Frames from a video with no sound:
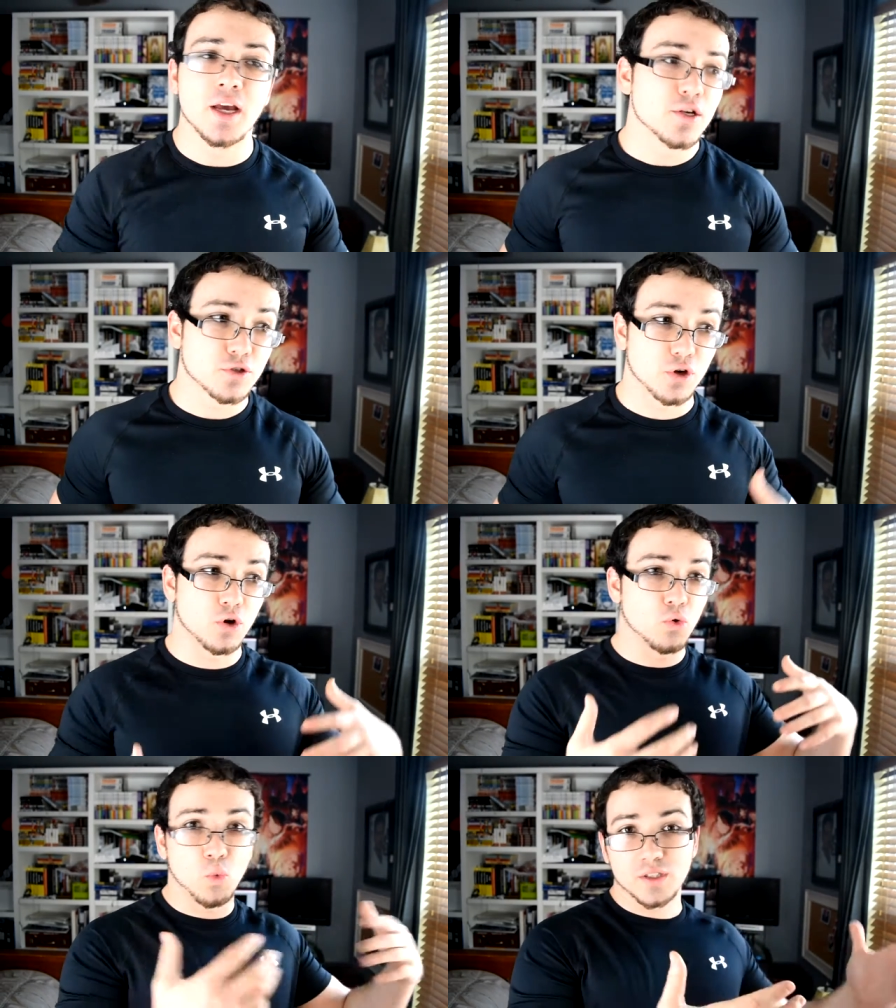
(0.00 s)

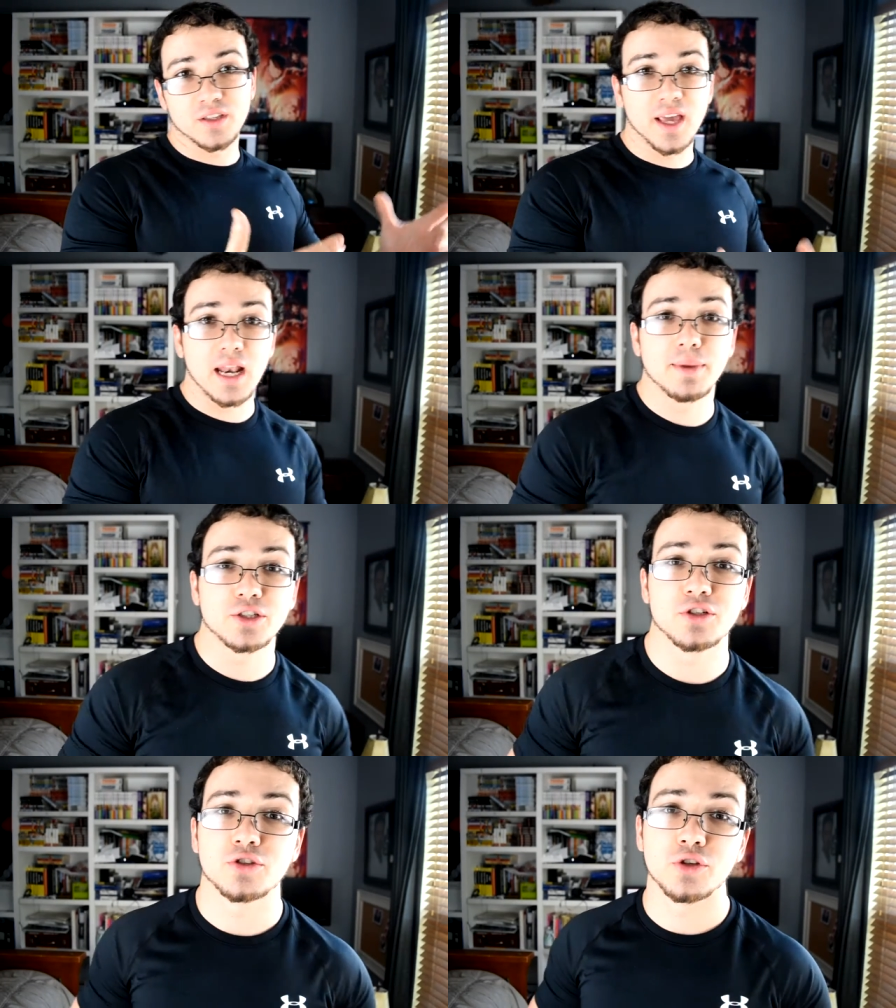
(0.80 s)
So what did the
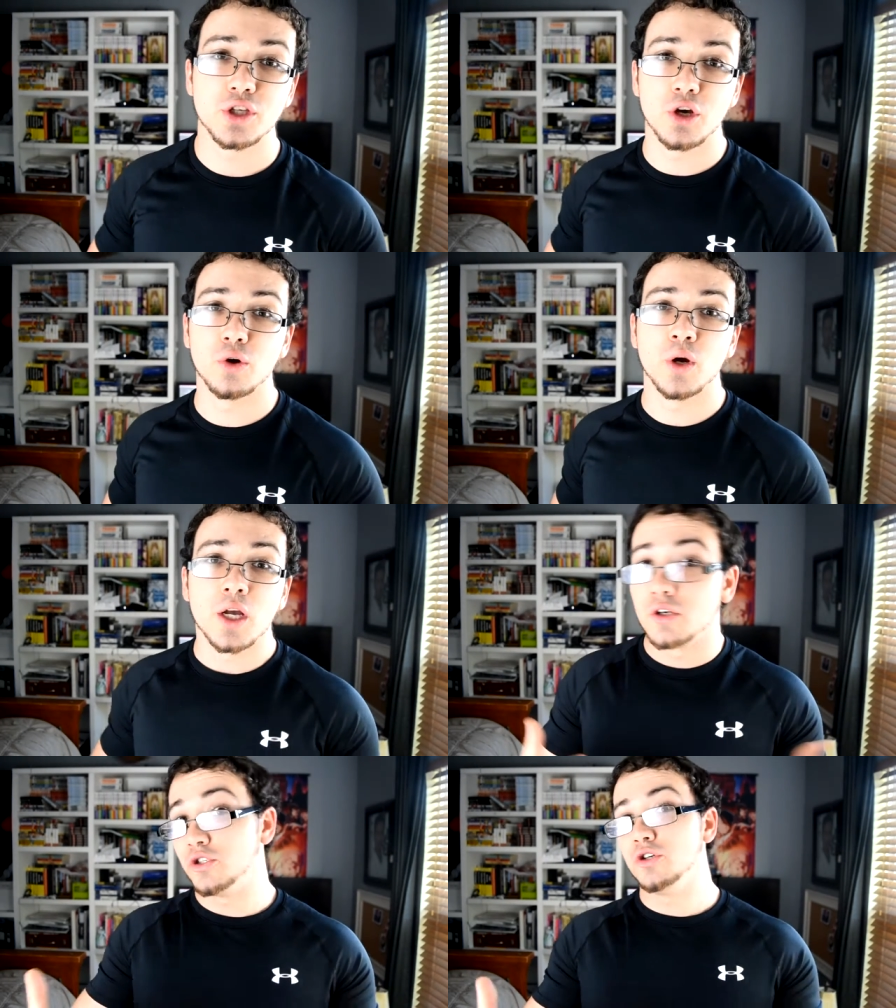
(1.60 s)
animation studio
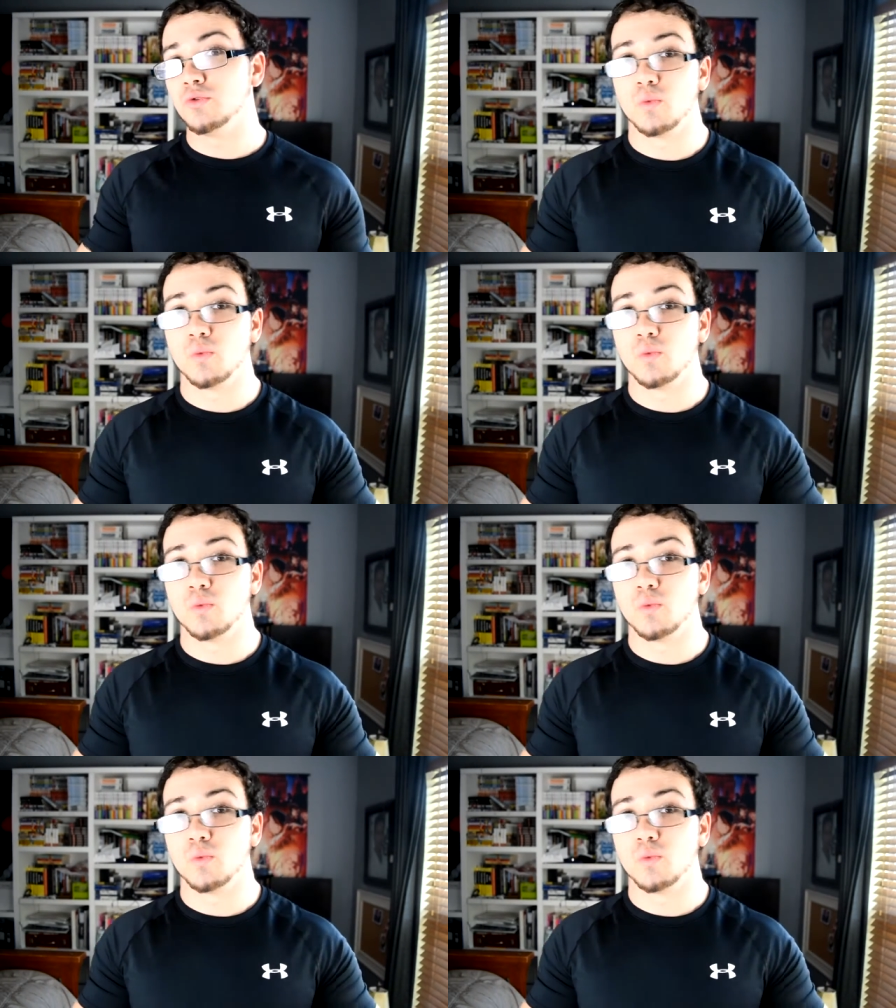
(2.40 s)
do?